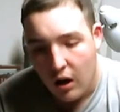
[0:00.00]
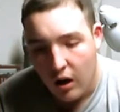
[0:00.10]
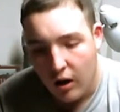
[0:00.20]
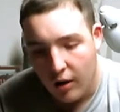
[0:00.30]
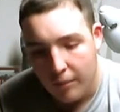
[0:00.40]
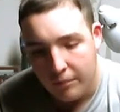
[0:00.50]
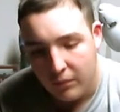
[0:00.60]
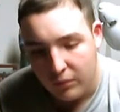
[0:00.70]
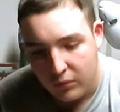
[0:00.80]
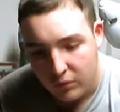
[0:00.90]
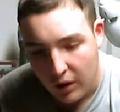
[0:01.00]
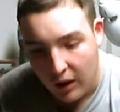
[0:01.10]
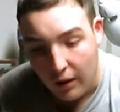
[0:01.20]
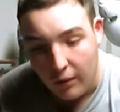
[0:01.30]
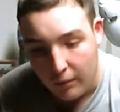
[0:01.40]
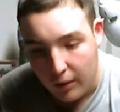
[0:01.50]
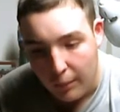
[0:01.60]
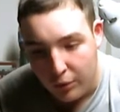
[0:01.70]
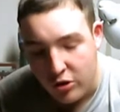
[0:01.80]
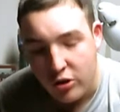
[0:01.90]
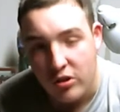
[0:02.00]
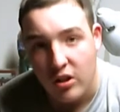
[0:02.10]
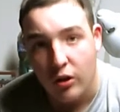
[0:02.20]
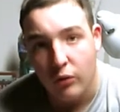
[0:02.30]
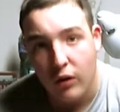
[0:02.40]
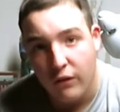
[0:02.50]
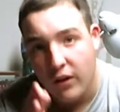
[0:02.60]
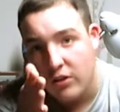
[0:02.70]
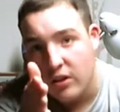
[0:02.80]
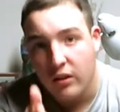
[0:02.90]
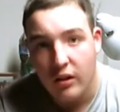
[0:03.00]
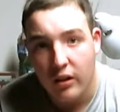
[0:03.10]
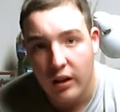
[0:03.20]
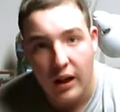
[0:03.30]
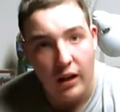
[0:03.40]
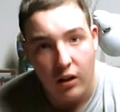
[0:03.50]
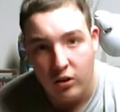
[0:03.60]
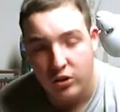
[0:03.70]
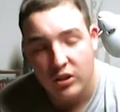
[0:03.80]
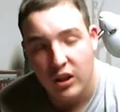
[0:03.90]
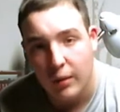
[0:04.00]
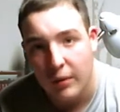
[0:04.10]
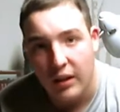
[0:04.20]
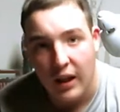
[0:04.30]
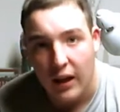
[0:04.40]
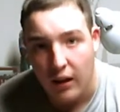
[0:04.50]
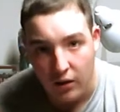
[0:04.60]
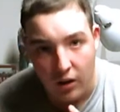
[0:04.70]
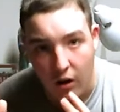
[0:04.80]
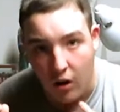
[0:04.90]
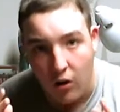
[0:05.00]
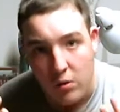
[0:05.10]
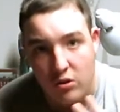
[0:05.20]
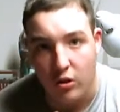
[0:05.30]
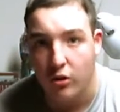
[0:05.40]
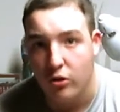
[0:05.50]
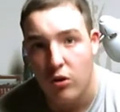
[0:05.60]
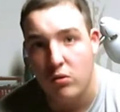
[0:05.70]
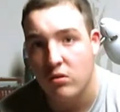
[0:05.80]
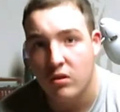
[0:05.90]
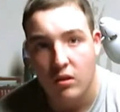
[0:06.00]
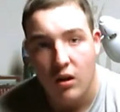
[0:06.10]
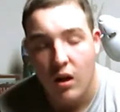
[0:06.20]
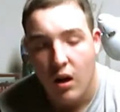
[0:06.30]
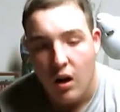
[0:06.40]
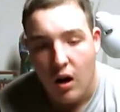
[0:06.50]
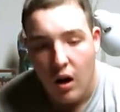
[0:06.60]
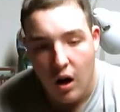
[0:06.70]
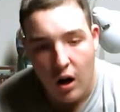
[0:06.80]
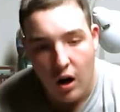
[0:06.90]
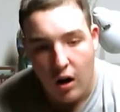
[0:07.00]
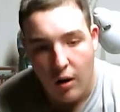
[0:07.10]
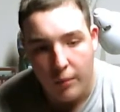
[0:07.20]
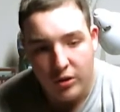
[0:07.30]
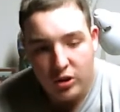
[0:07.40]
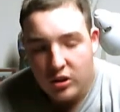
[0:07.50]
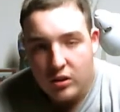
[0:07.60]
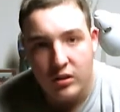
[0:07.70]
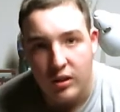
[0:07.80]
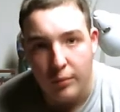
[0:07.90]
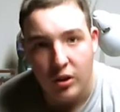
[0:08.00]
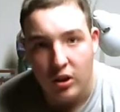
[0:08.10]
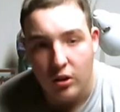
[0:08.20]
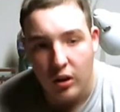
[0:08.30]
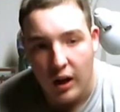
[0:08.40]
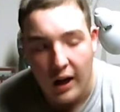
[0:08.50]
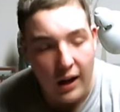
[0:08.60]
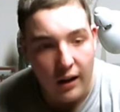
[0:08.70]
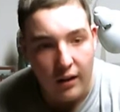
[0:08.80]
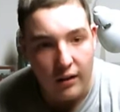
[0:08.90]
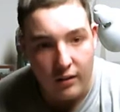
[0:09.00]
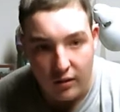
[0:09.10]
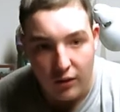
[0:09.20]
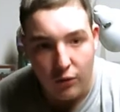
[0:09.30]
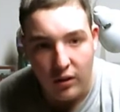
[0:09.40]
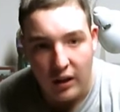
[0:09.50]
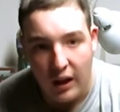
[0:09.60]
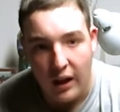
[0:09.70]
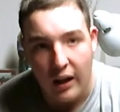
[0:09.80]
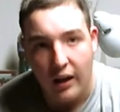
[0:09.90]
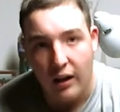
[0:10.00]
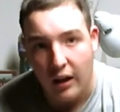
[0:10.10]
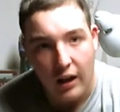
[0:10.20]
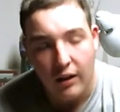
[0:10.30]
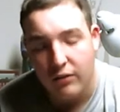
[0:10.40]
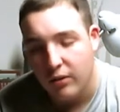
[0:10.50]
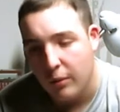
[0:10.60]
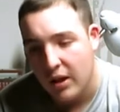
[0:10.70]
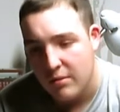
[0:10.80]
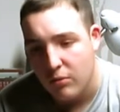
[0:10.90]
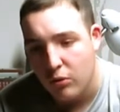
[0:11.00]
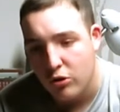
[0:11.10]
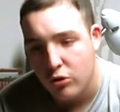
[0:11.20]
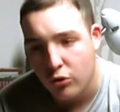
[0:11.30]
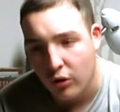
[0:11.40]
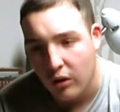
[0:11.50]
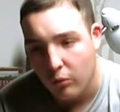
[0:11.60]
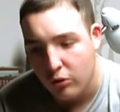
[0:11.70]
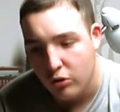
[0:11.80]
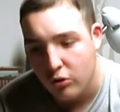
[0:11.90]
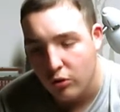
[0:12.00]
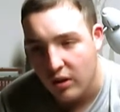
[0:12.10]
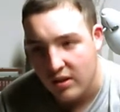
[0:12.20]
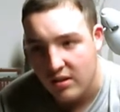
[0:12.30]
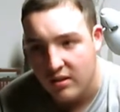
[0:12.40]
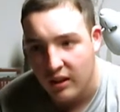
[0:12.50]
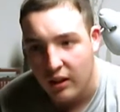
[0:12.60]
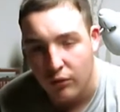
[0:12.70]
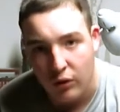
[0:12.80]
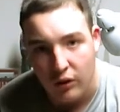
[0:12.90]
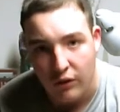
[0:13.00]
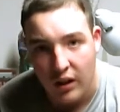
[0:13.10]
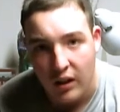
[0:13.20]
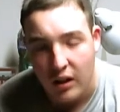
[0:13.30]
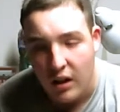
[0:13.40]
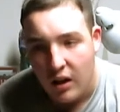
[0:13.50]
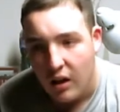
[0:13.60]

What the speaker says: I'm pretty sure there's other rail fanners out there that are just like me, that are always on their toes. It's just something I live with, and if someone asks me, would you do this instead of rail fanning,